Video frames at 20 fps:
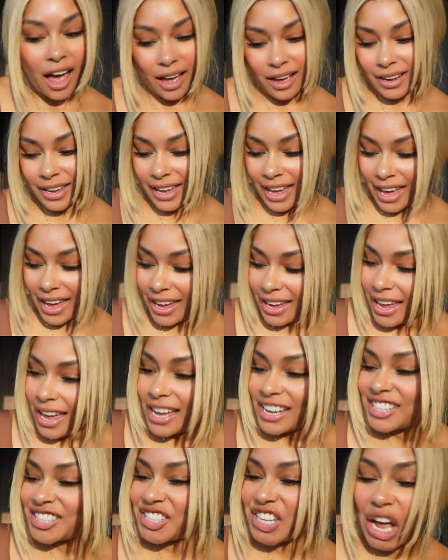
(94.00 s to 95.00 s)
okay
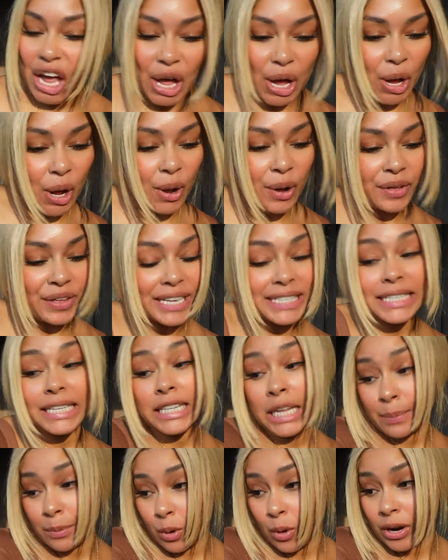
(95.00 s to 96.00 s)
so it's a
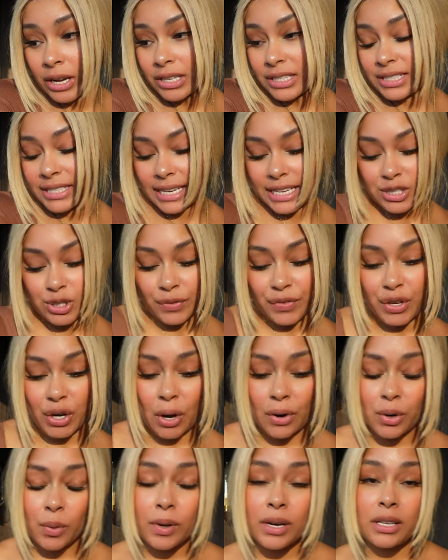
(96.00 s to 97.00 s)
lip oil sis so if you
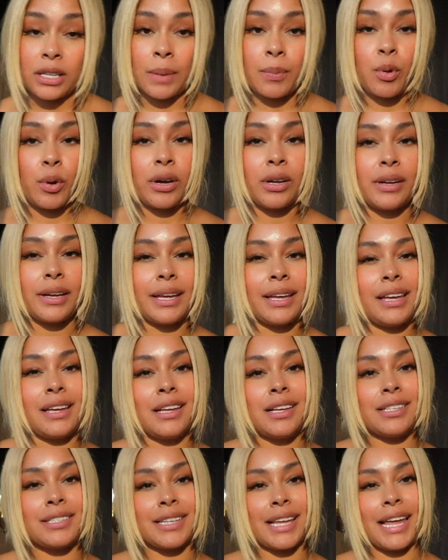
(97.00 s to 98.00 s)
don't know what a lip oil
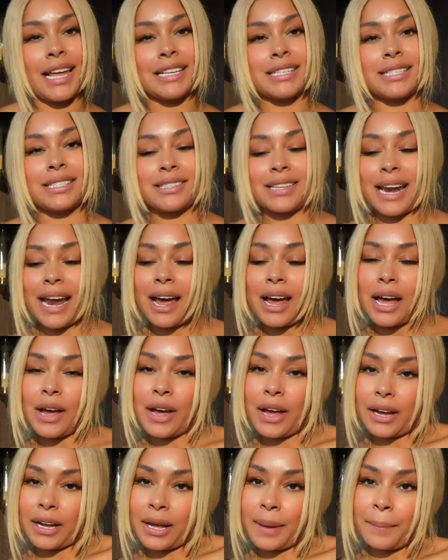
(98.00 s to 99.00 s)
is it's not
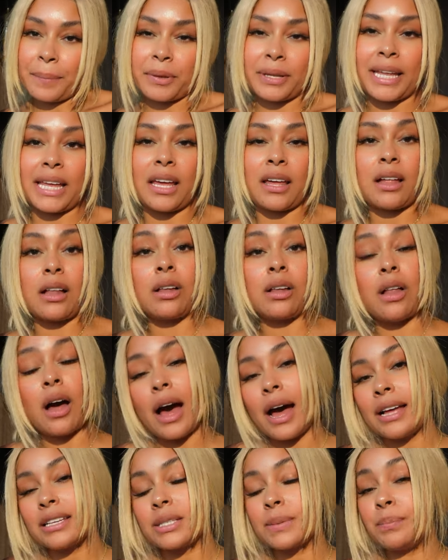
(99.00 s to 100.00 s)
a complete
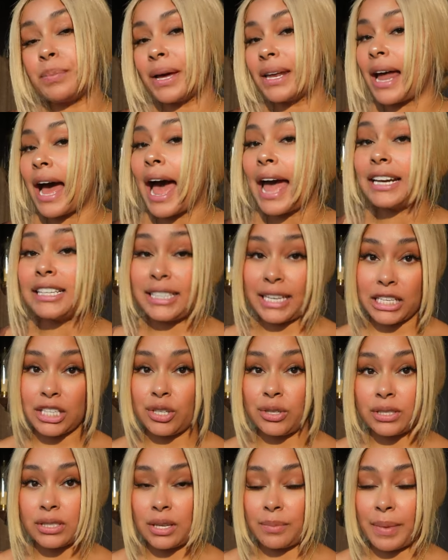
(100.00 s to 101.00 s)
gloss but i did
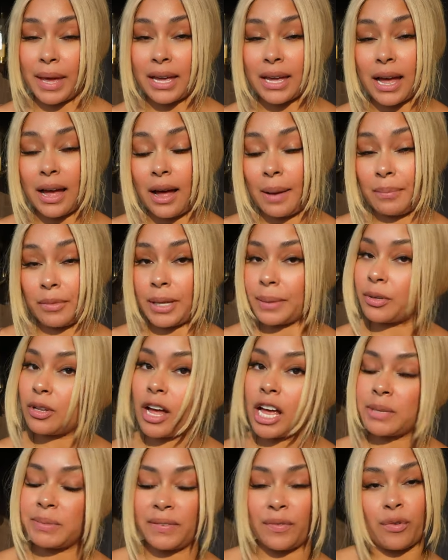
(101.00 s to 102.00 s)
used to make um, lip
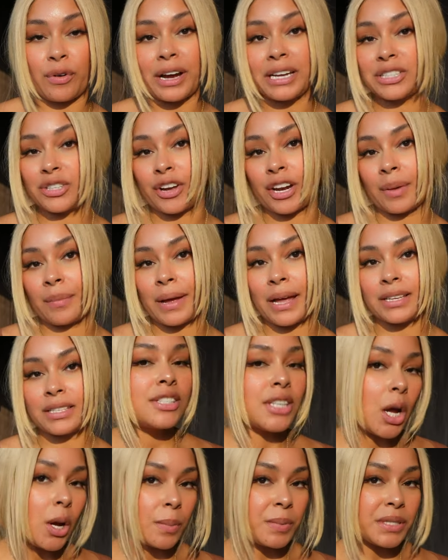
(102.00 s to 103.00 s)
gloss before i started my
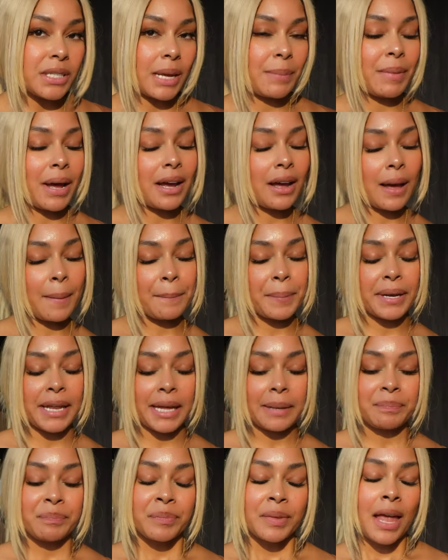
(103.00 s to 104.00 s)
soaps in my
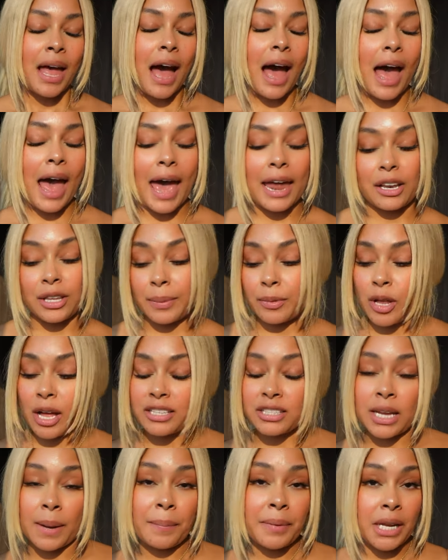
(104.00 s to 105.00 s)
company I had a lip gloss
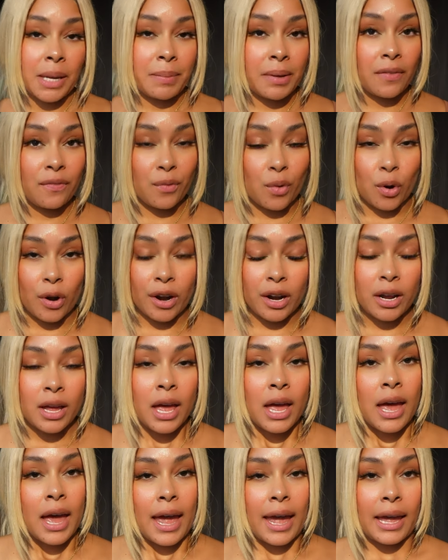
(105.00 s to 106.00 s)
company before
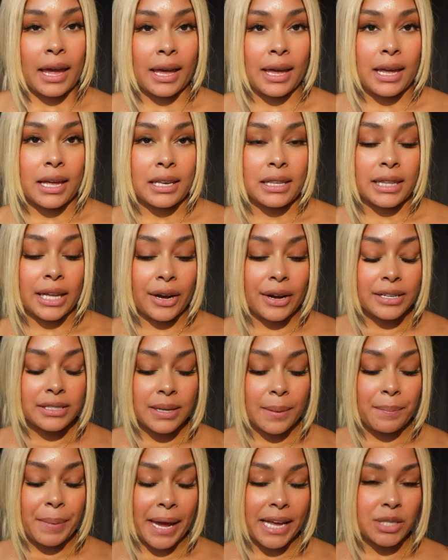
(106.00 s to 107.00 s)
and there's a
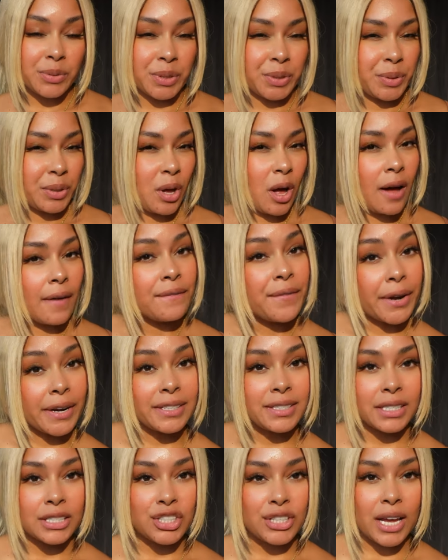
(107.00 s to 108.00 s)
base which we call
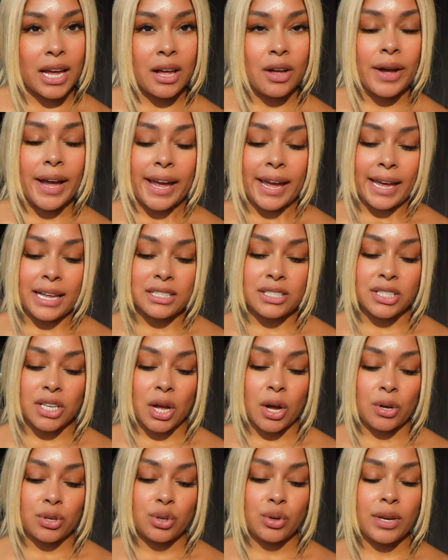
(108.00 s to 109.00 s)
Versagel and
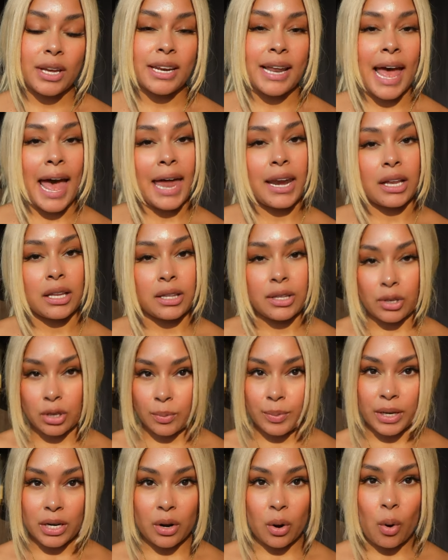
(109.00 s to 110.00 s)
so you can add a little
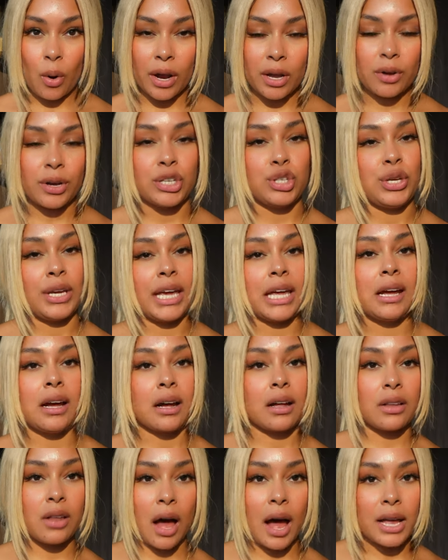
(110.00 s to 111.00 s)
bit of oil and you get a
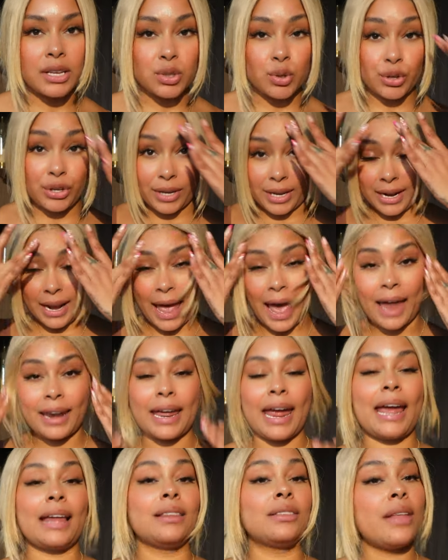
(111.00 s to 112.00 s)
gloss or you can add
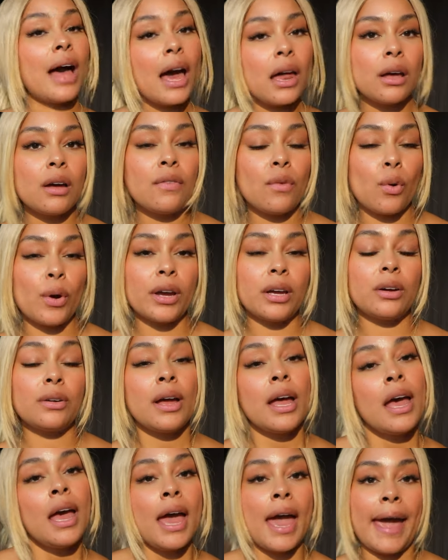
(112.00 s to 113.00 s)
a lot of oil
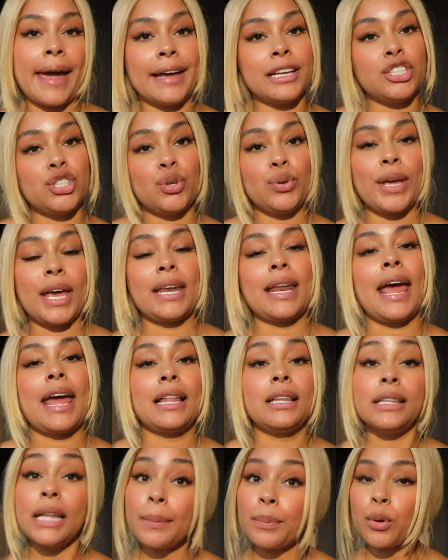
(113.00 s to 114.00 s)
and you get a
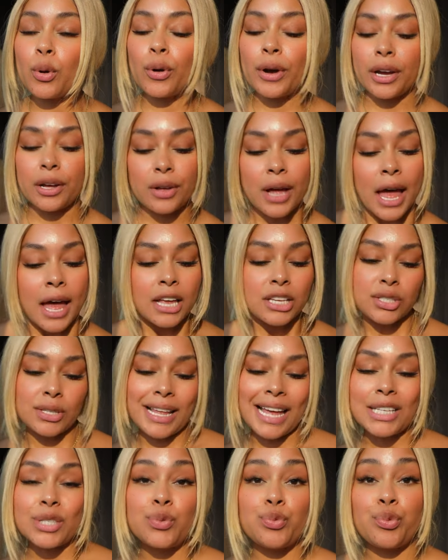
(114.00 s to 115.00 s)
lip oil. So
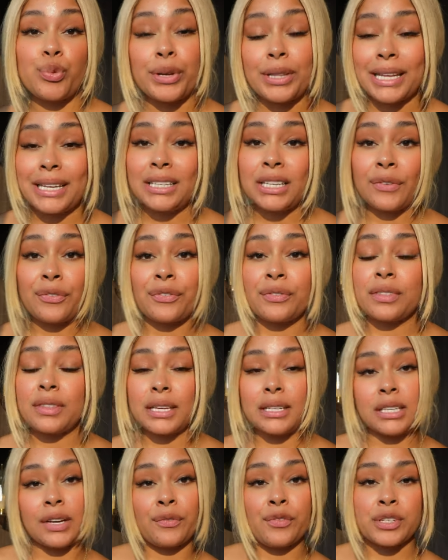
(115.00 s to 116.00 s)
that's really dip the
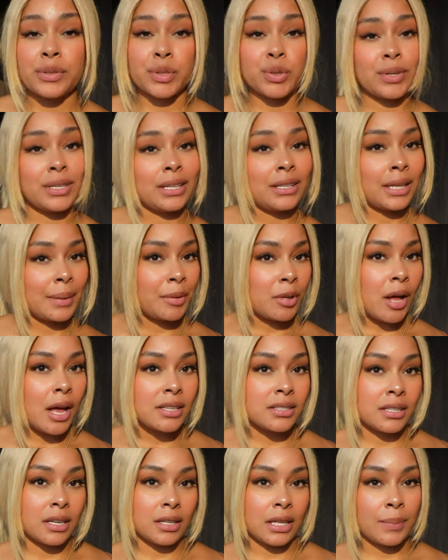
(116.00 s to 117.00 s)
difference between a lip
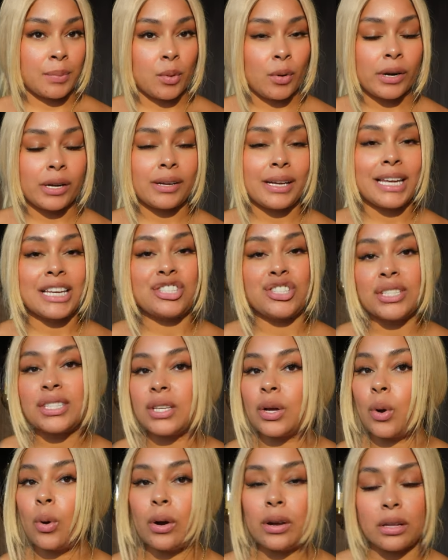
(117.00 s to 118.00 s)
gloss and a lip oil. It's just
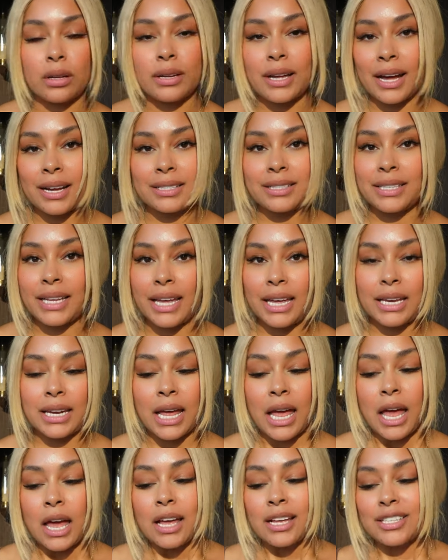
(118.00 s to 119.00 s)
the oil
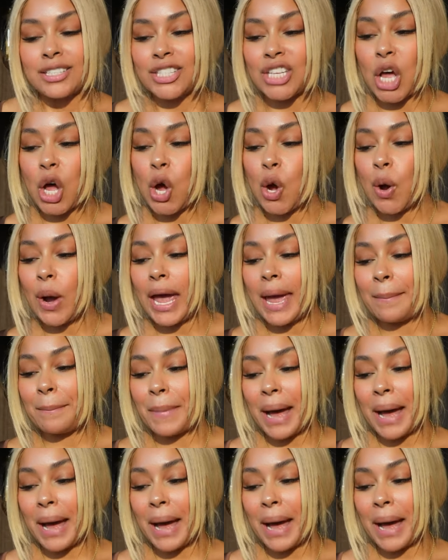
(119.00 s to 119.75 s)
content. So in